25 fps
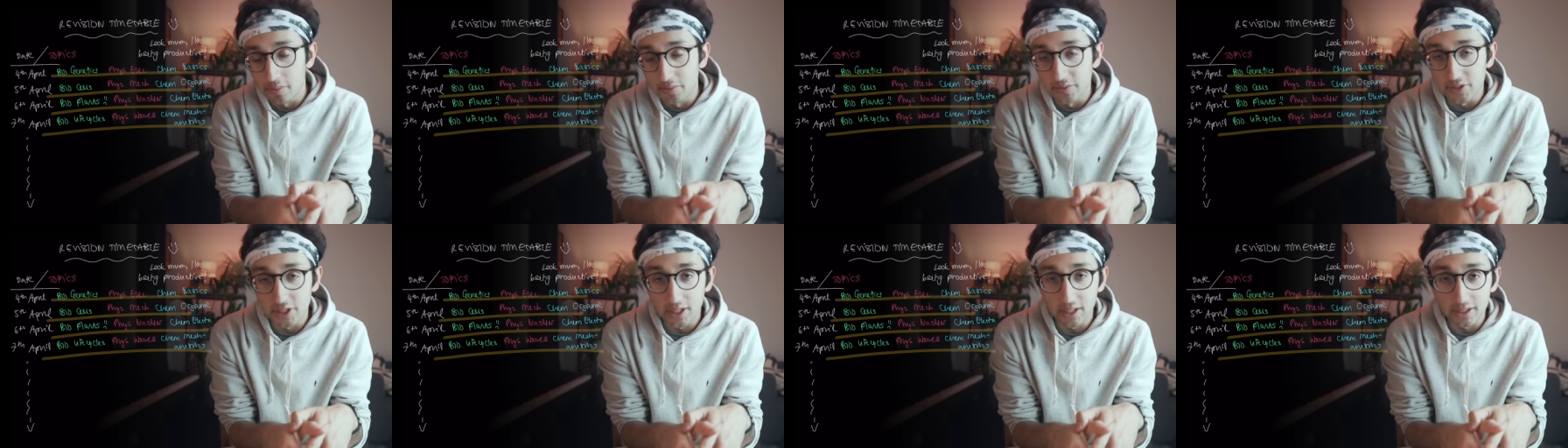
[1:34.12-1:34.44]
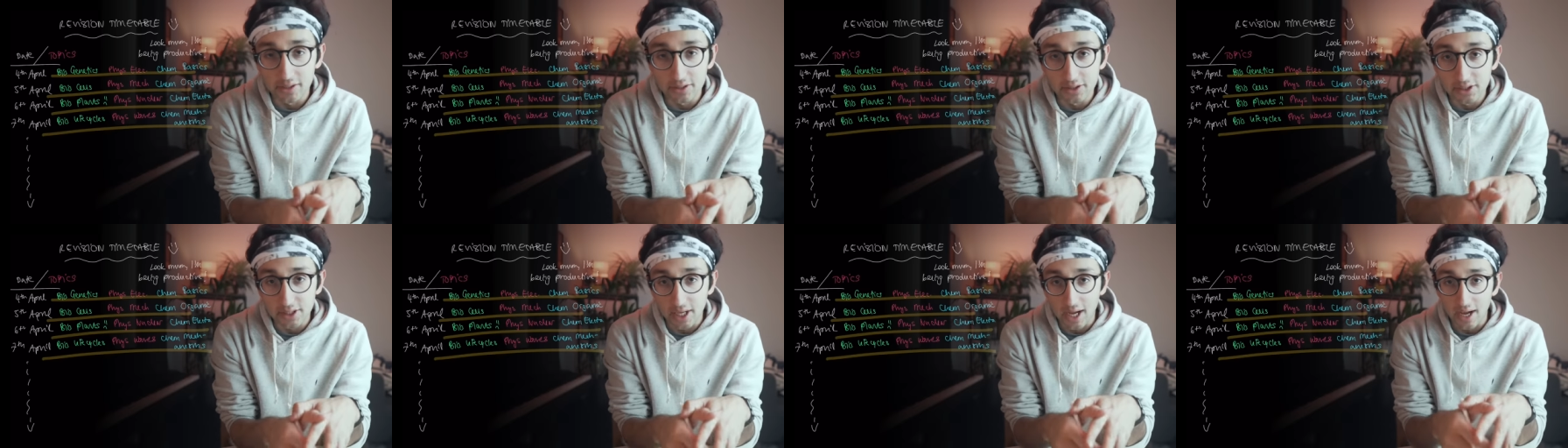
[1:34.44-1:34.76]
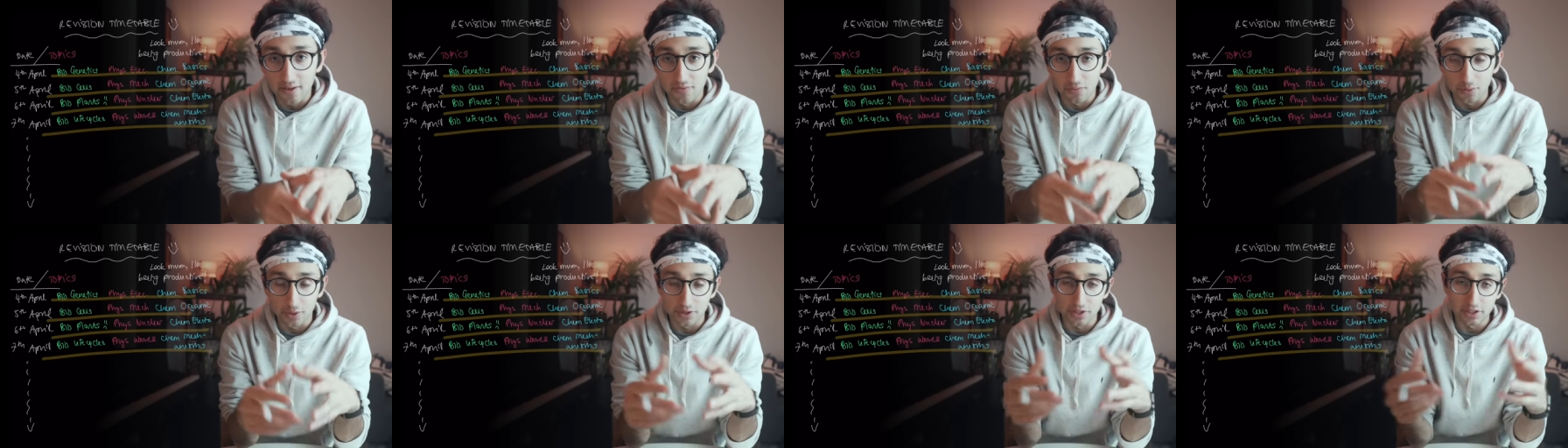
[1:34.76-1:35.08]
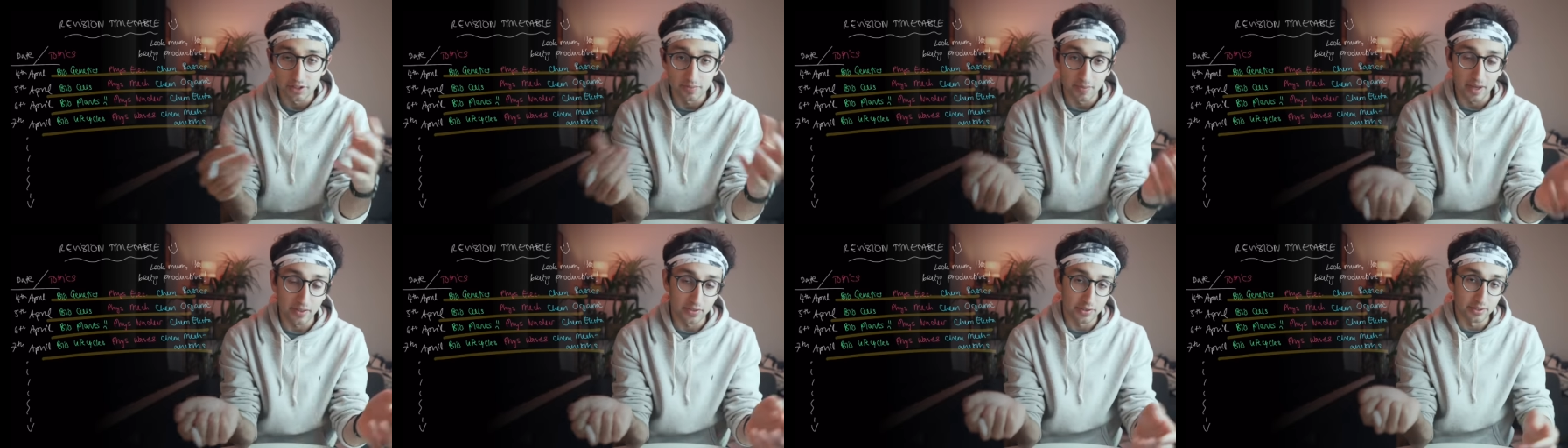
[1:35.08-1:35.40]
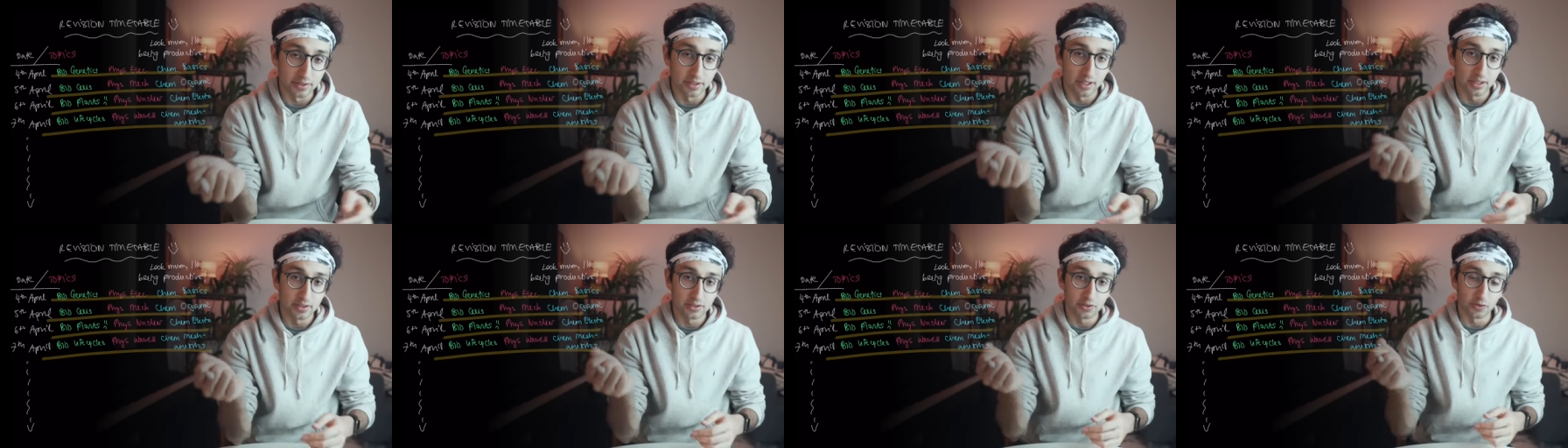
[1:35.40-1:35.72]
problems that I used to have with this
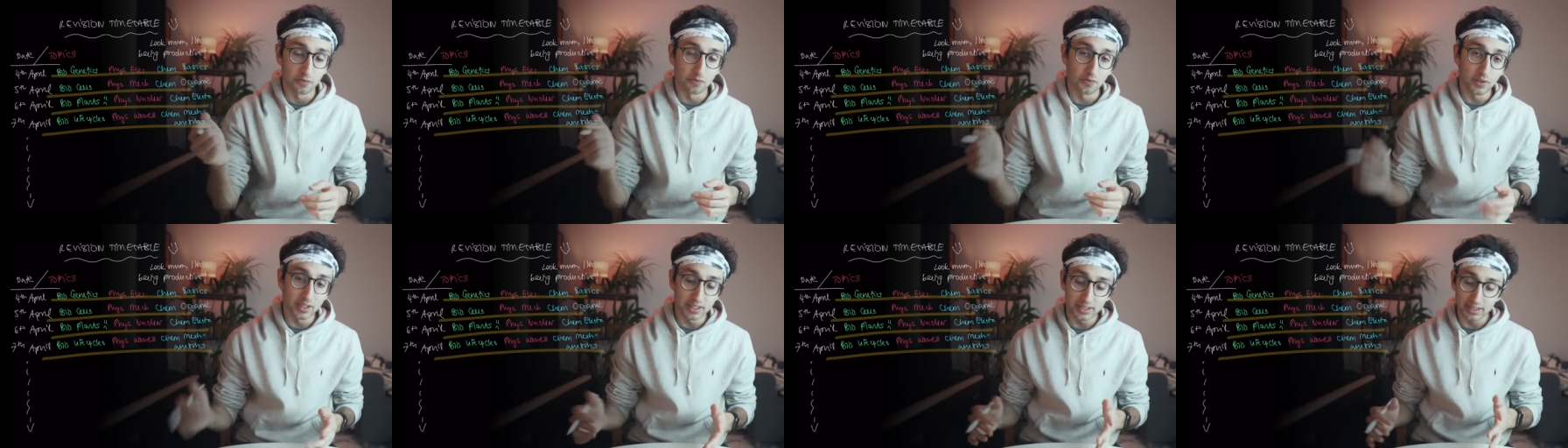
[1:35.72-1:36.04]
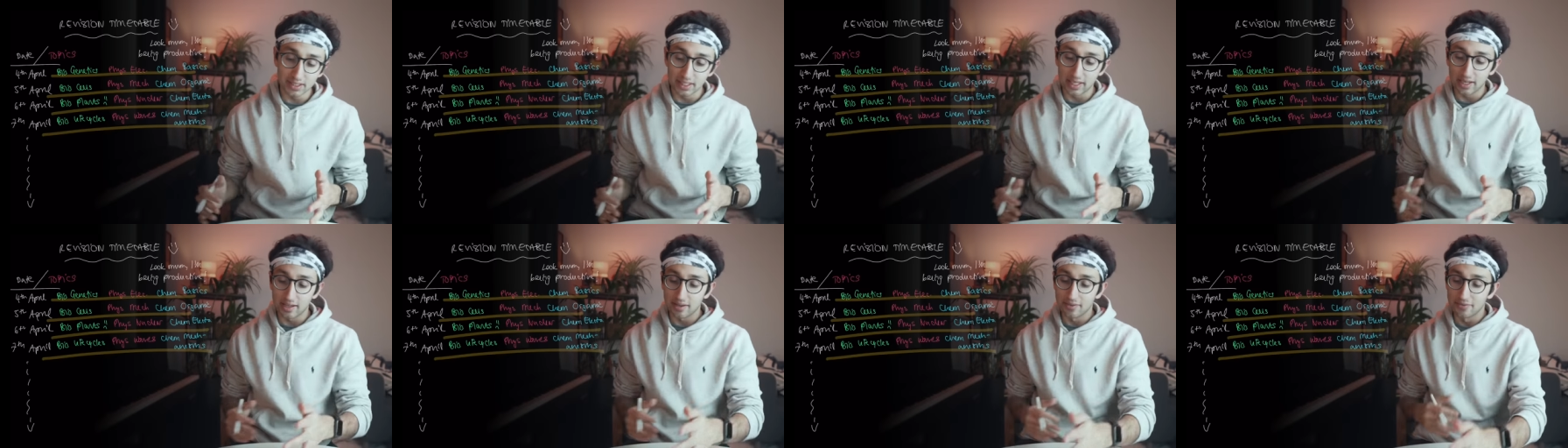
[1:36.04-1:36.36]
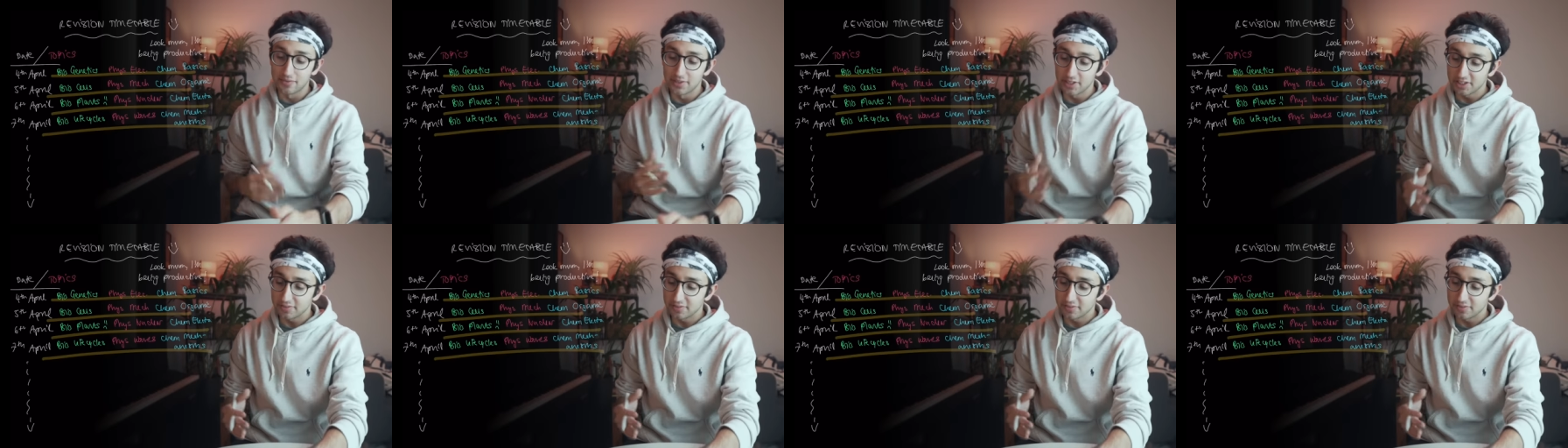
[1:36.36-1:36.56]
method. So firstly,